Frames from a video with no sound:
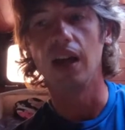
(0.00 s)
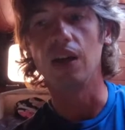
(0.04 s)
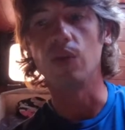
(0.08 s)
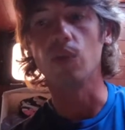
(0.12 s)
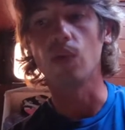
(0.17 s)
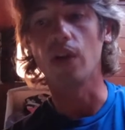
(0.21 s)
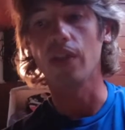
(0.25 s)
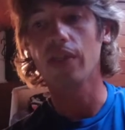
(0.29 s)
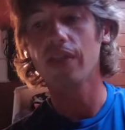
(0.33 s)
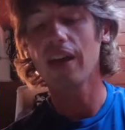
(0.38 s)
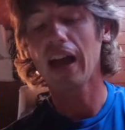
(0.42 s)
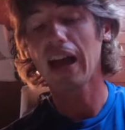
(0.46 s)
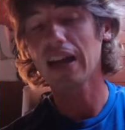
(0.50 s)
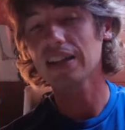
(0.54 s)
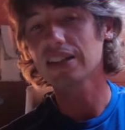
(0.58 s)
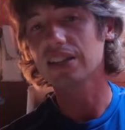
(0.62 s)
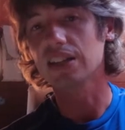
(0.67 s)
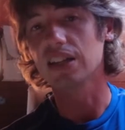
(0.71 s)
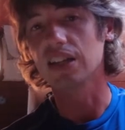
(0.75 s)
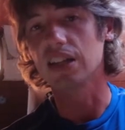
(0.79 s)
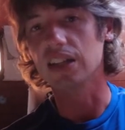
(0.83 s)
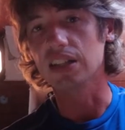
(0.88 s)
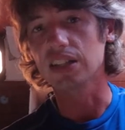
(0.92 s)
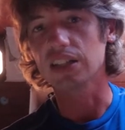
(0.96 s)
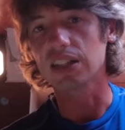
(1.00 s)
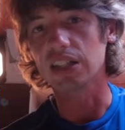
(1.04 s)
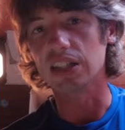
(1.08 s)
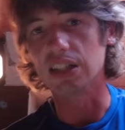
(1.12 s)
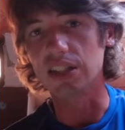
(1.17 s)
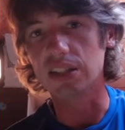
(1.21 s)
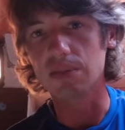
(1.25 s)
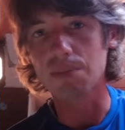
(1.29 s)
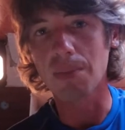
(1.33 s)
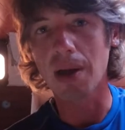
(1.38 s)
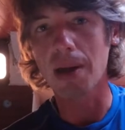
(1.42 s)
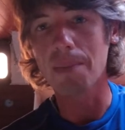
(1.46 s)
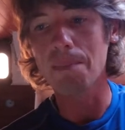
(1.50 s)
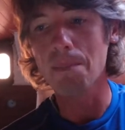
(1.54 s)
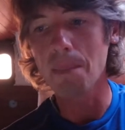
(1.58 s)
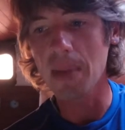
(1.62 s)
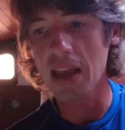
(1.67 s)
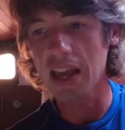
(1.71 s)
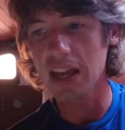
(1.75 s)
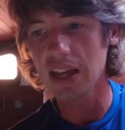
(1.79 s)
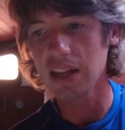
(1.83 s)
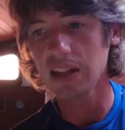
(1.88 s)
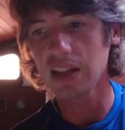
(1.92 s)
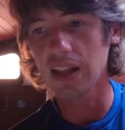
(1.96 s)
And what that does is my
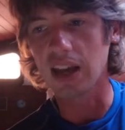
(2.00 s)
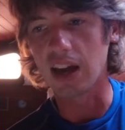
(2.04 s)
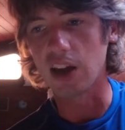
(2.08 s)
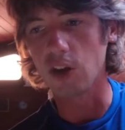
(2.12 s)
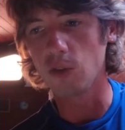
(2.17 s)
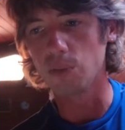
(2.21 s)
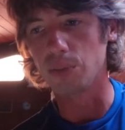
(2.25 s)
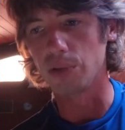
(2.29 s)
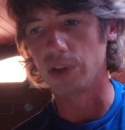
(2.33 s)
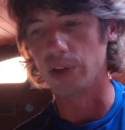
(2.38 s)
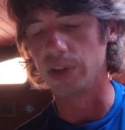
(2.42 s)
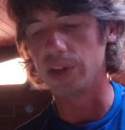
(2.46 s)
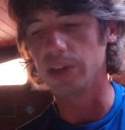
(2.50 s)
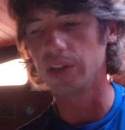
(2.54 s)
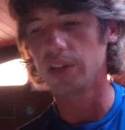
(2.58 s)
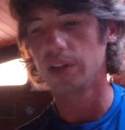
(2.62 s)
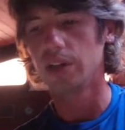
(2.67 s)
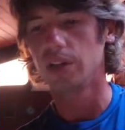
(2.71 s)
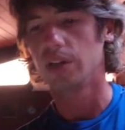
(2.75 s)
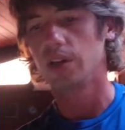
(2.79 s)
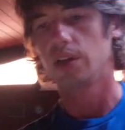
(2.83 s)
main output